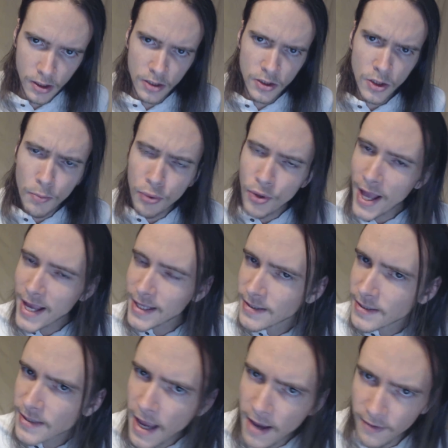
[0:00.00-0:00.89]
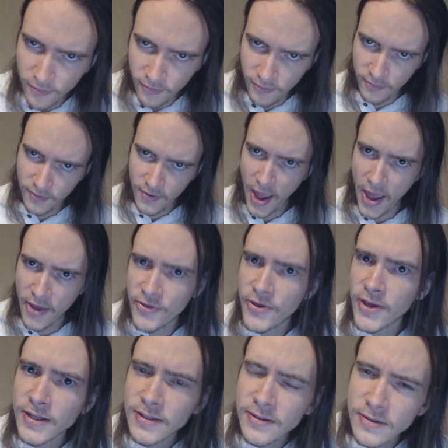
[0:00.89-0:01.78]
So play it safe,
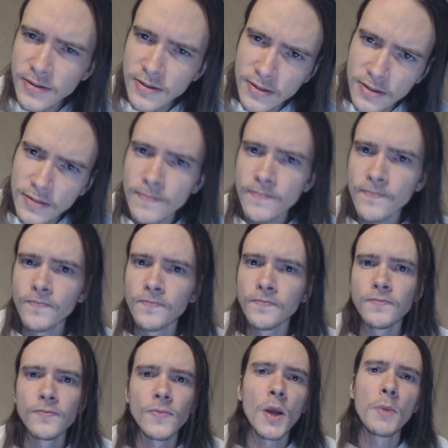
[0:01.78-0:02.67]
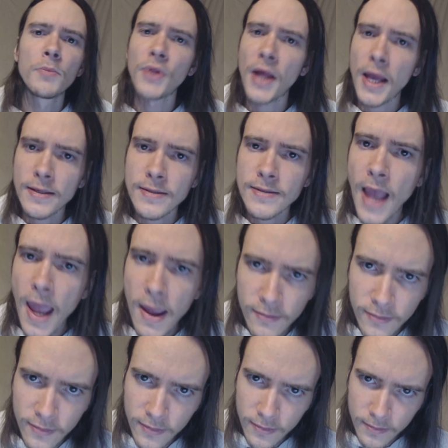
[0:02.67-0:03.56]
atheists. Play it
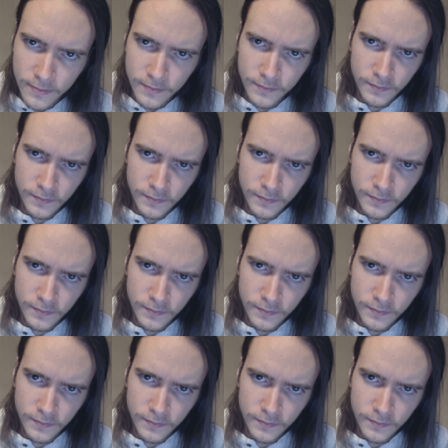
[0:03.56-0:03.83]
safe.